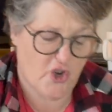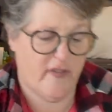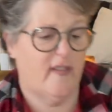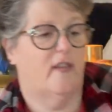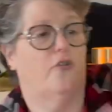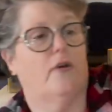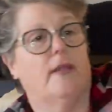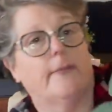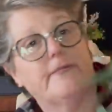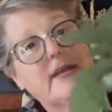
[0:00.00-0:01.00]
this is
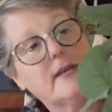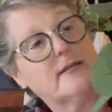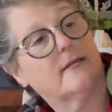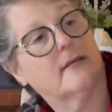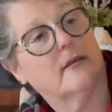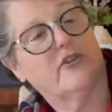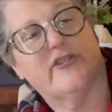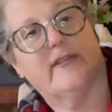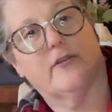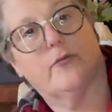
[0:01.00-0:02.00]
eucalyptus.
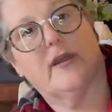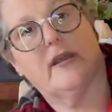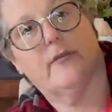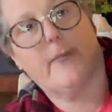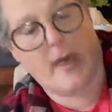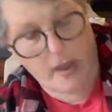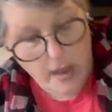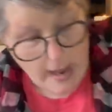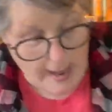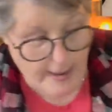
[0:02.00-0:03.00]
Just says wreath. But
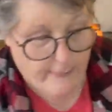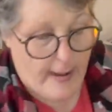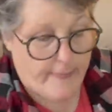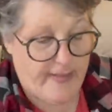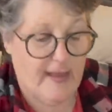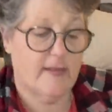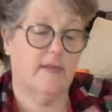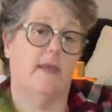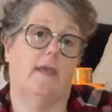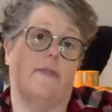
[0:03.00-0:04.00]
I grabbed these.
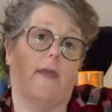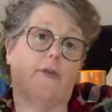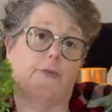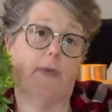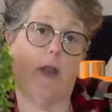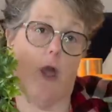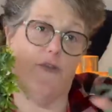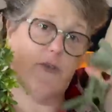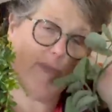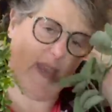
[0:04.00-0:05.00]
They're
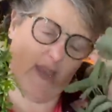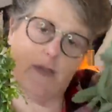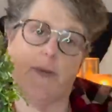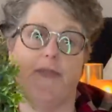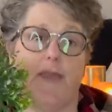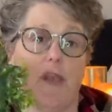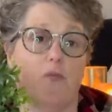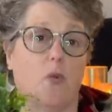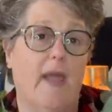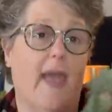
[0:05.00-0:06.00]
$3 a piece, but these
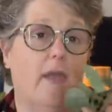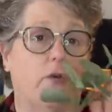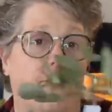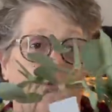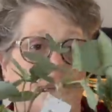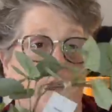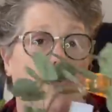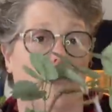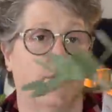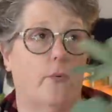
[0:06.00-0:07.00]
will get you
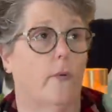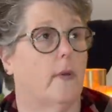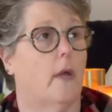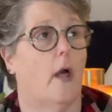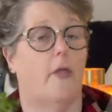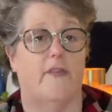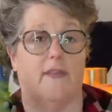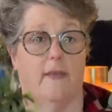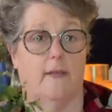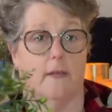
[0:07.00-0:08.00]
through all the
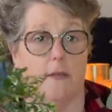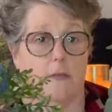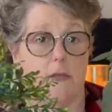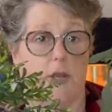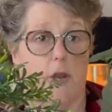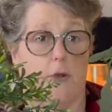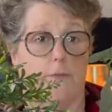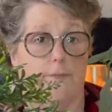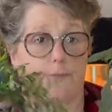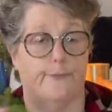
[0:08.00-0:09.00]
seasons, you
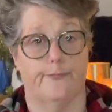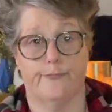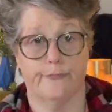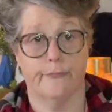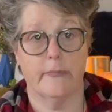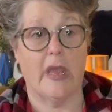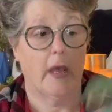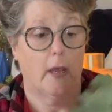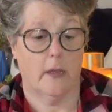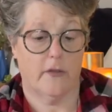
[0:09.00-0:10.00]
know.
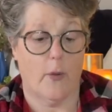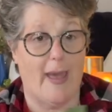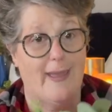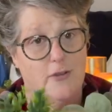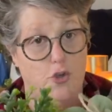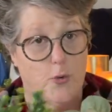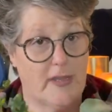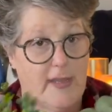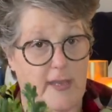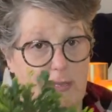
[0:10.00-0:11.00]
So I enjoy
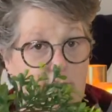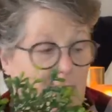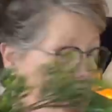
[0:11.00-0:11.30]
these, and